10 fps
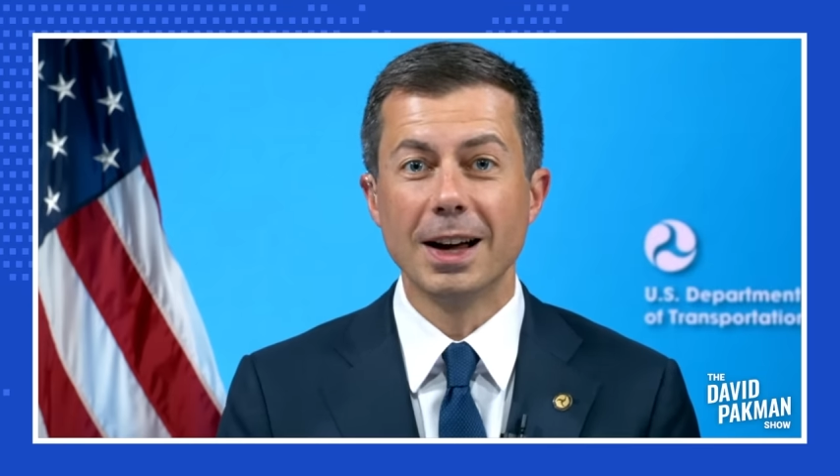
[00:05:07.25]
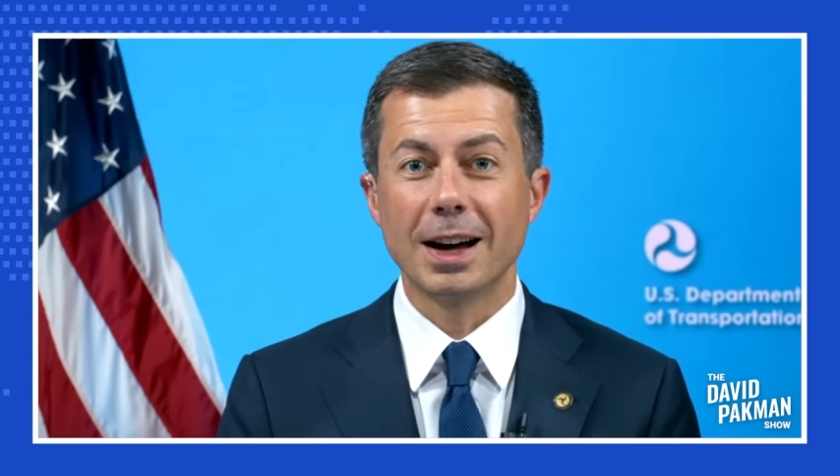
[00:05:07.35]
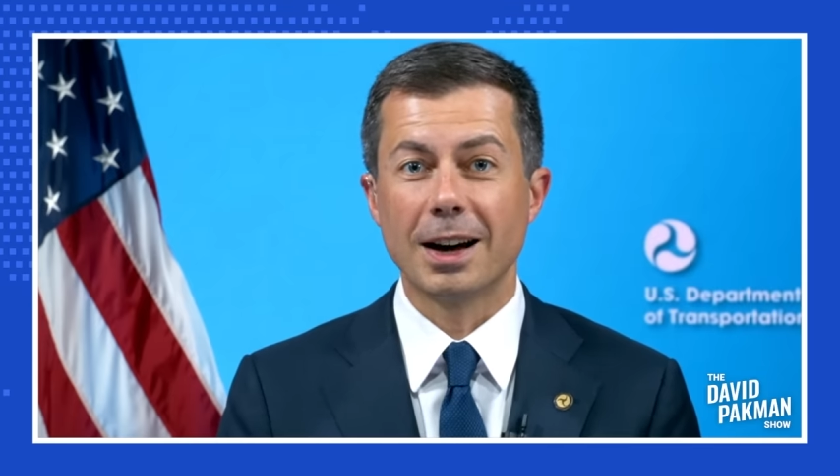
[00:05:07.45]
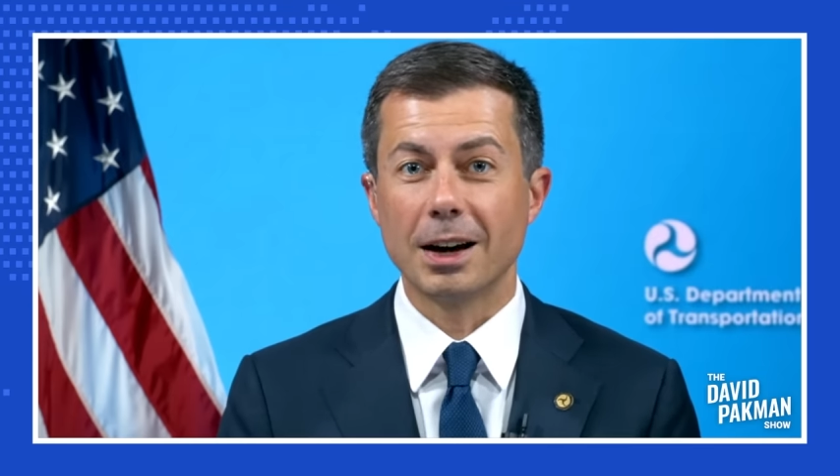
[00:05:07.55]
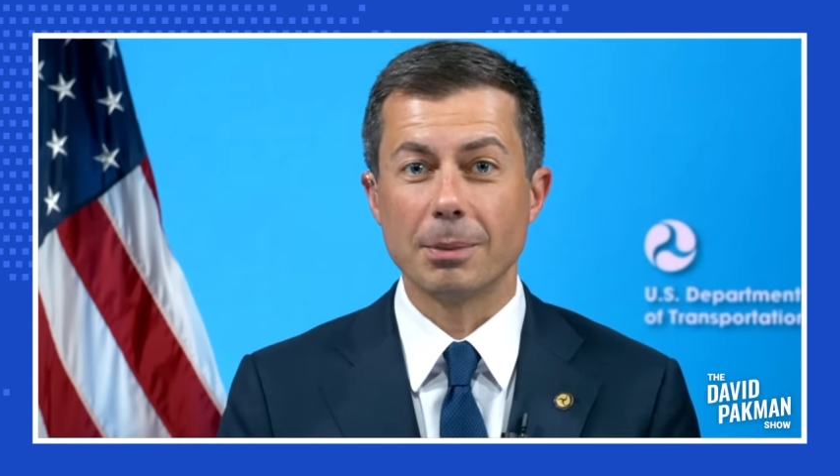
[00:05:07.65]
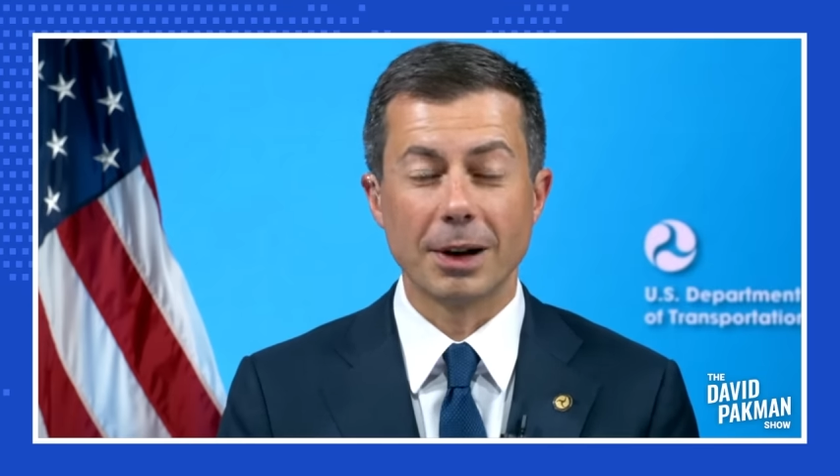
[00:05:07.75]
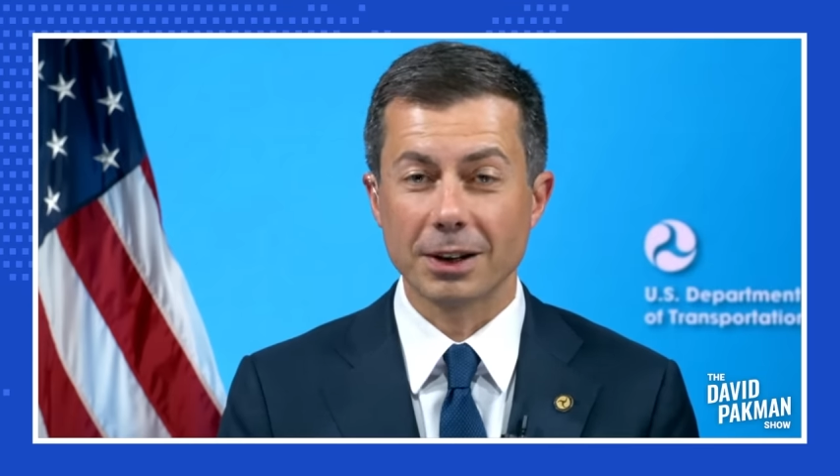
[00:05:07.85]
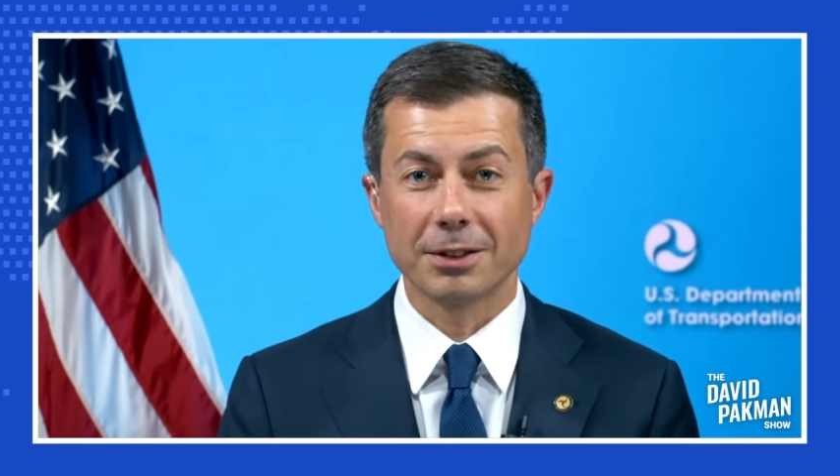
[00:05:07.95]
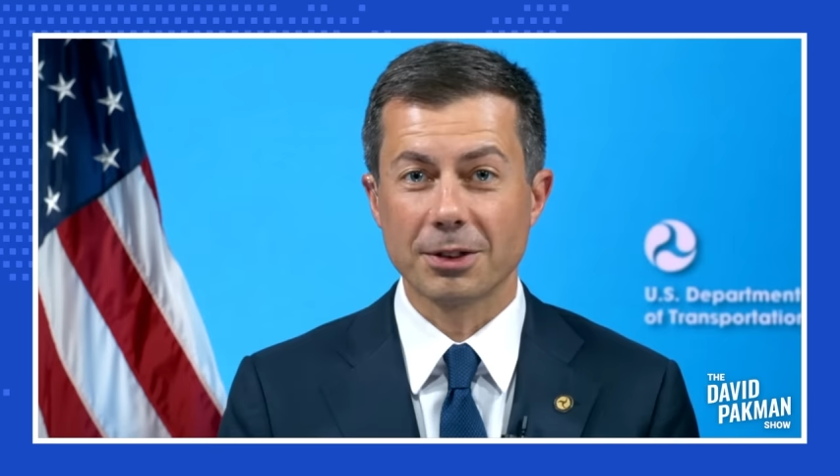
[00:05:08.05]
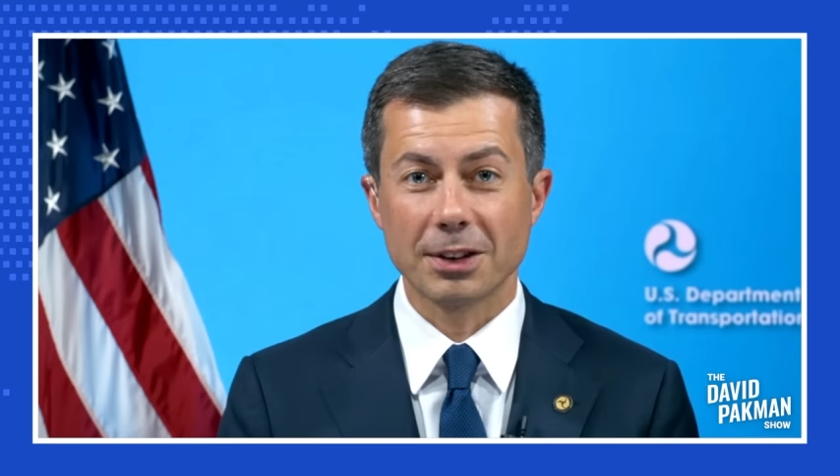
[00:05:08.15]
uh, an
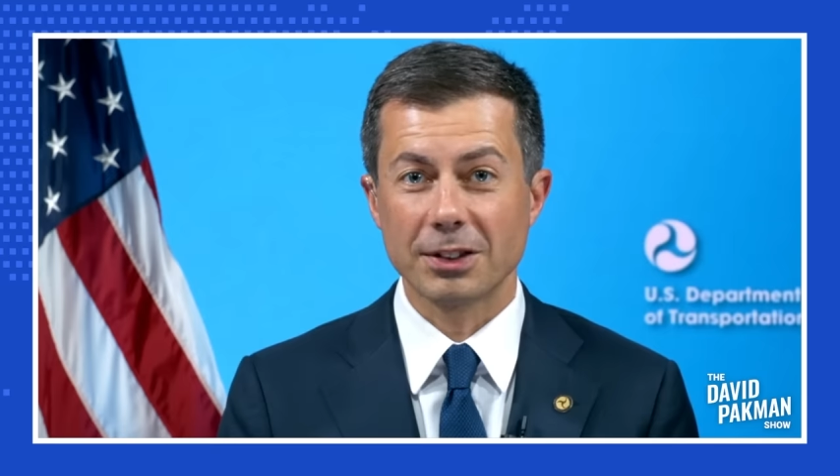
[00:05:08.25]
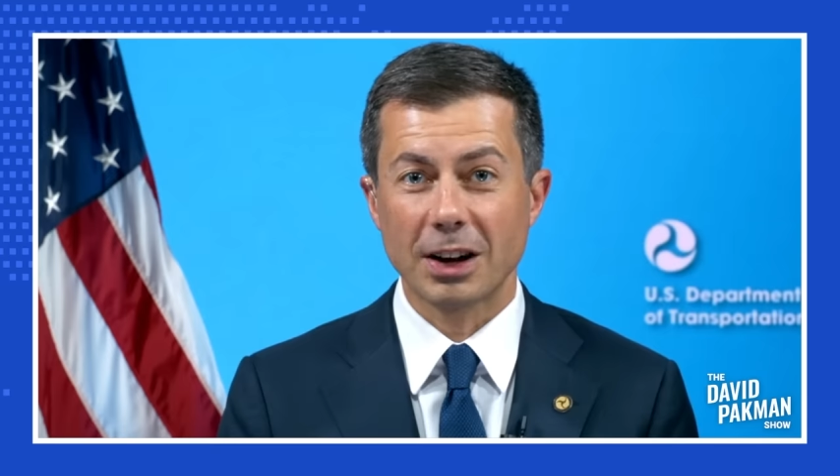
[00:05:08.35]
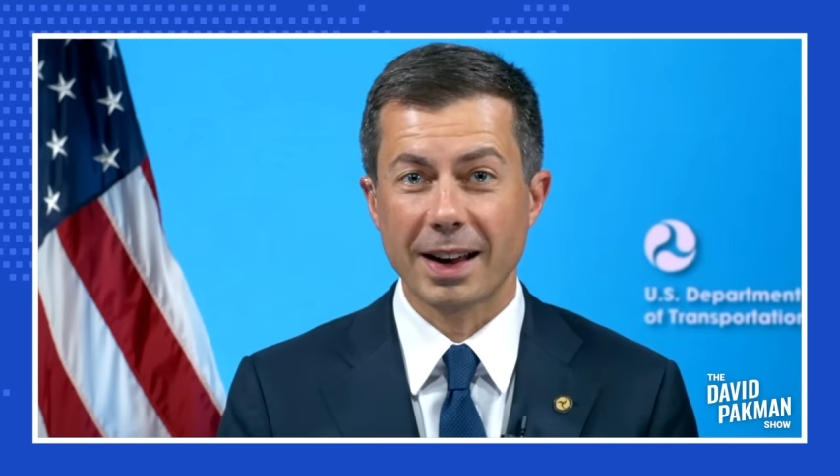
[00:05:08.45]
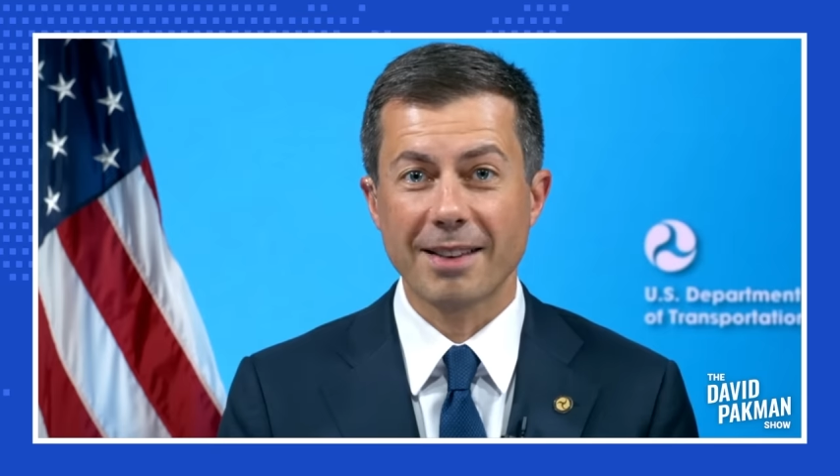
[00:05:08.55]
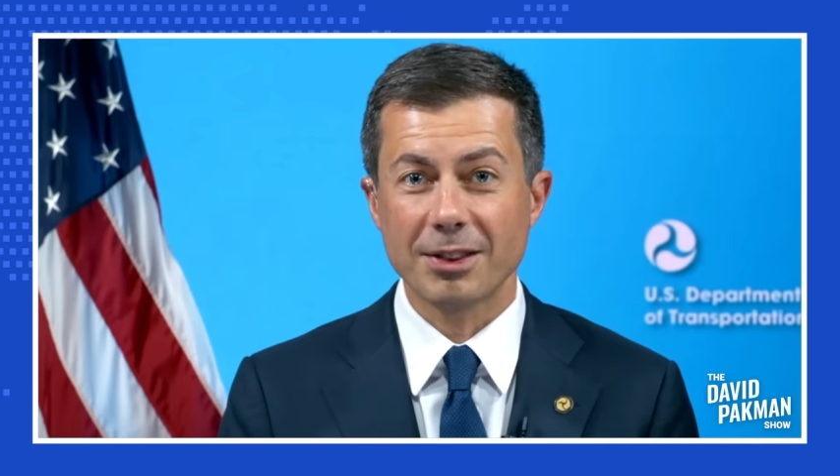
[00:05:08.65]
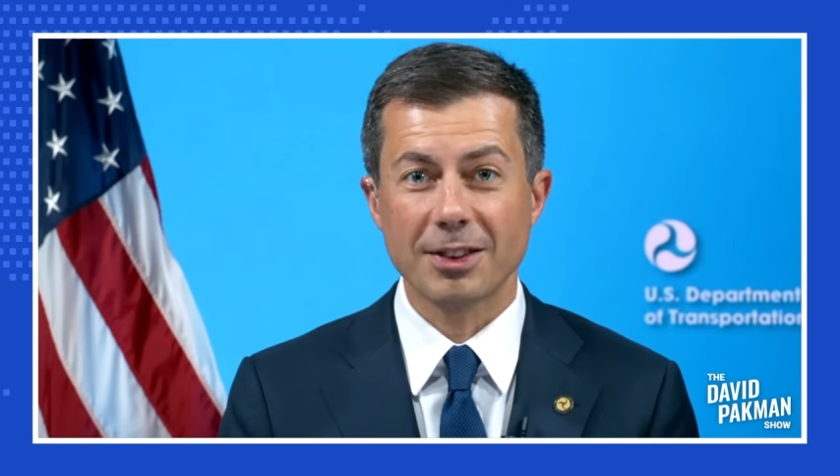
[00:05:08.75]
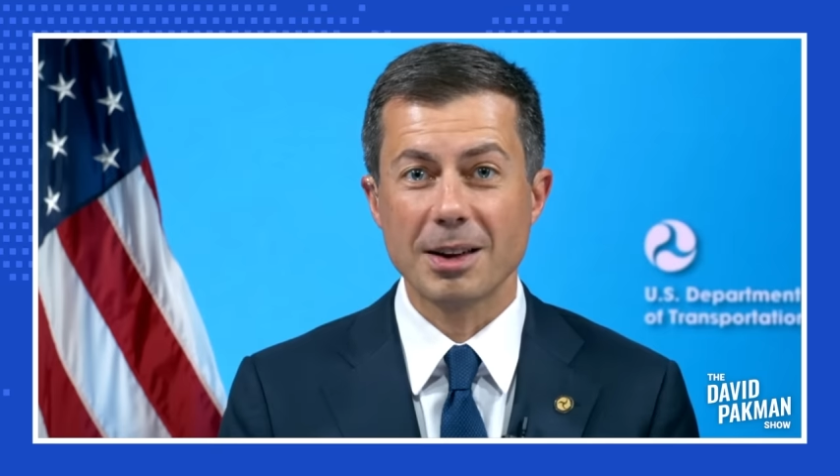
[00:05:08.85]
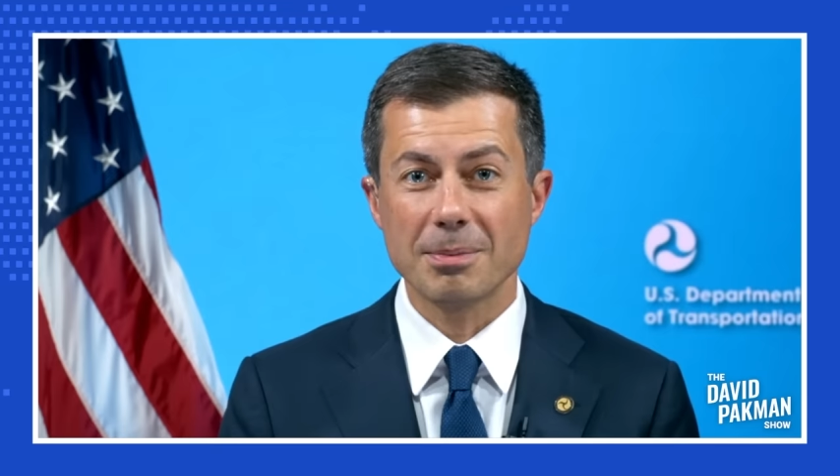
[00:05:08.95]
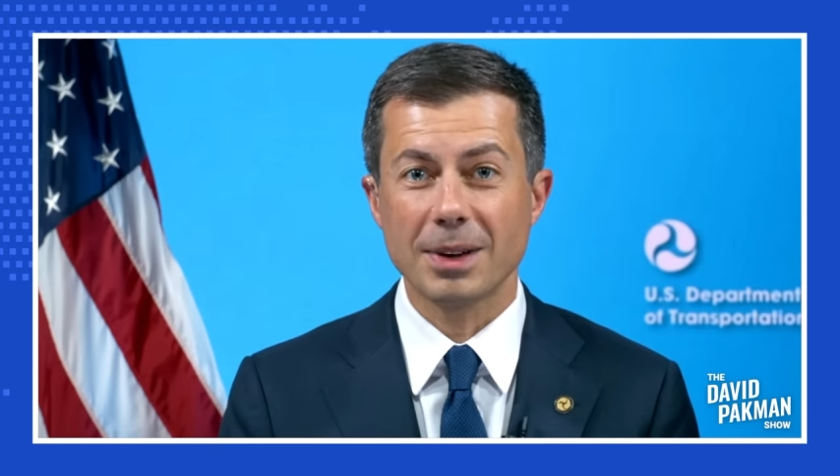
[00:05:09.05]
American citizen ought to have the same